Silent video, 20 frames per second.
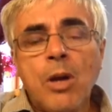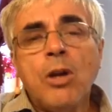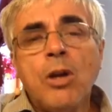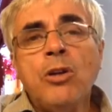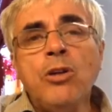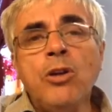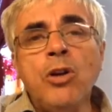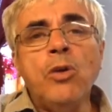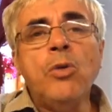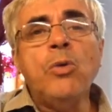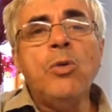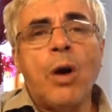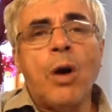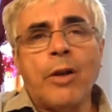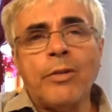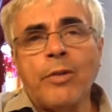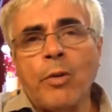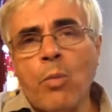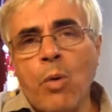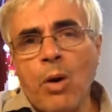You are
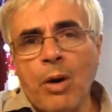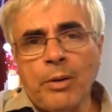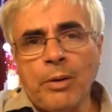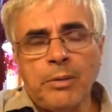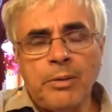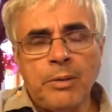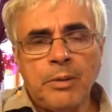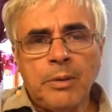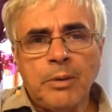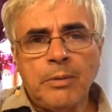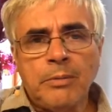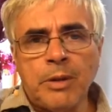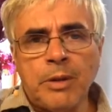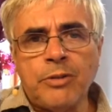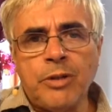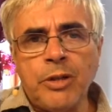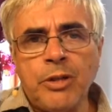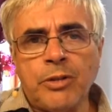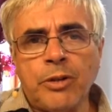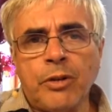the one that
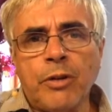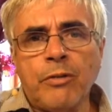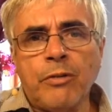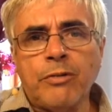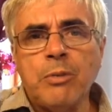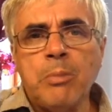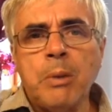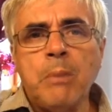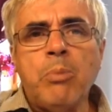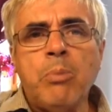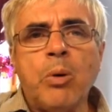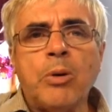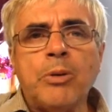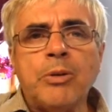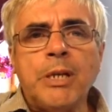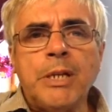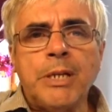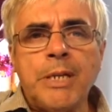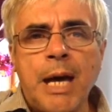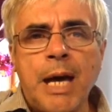deserve to be put
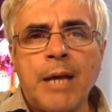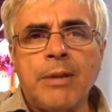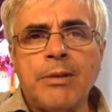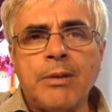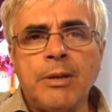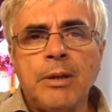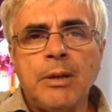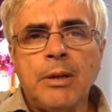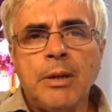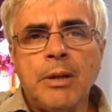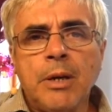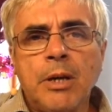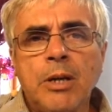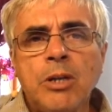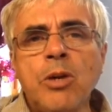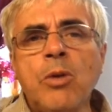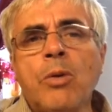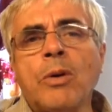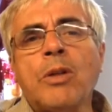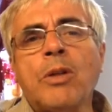to death.
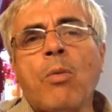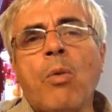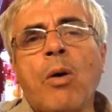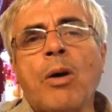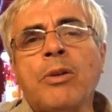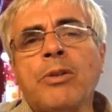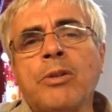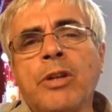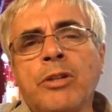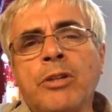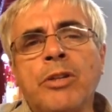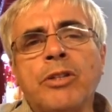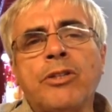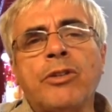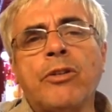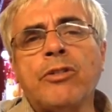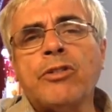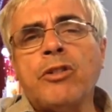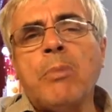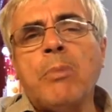You are the one that
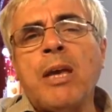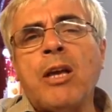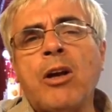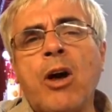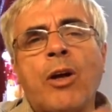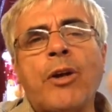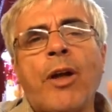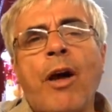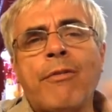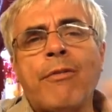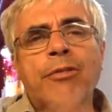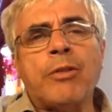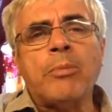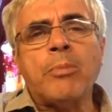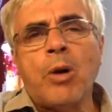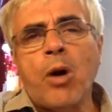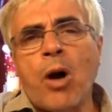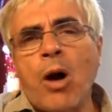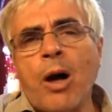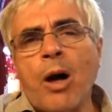deserves to be cut off from
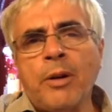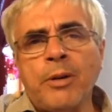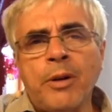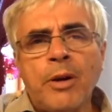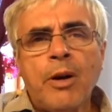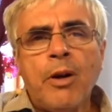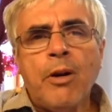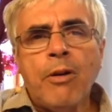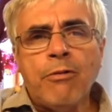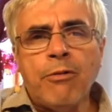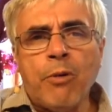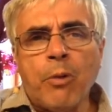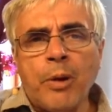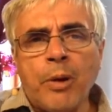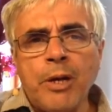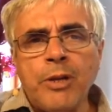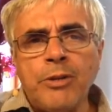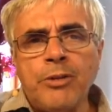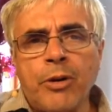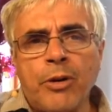God for
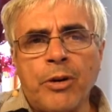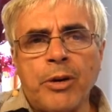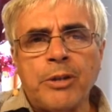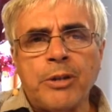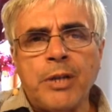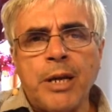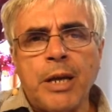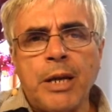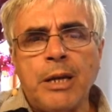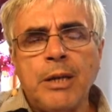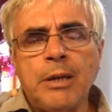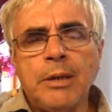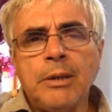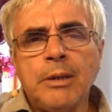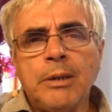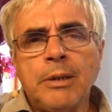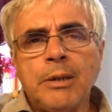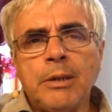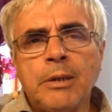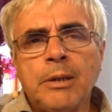eternity.
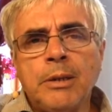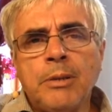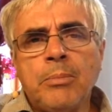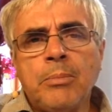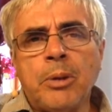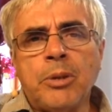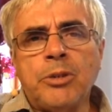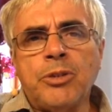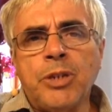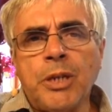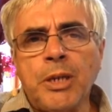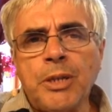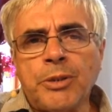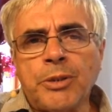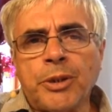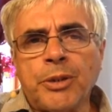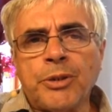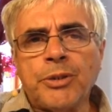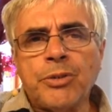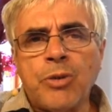But
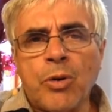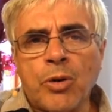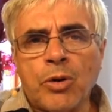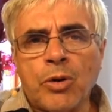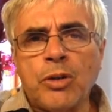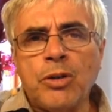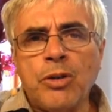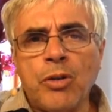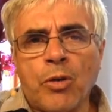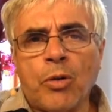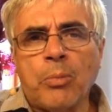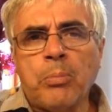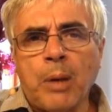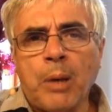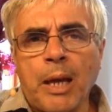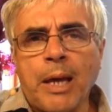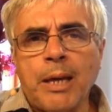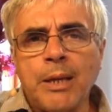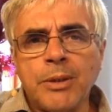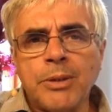Jesus took your
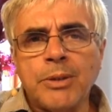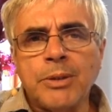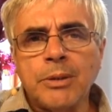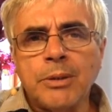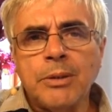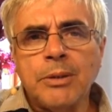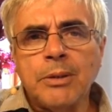place.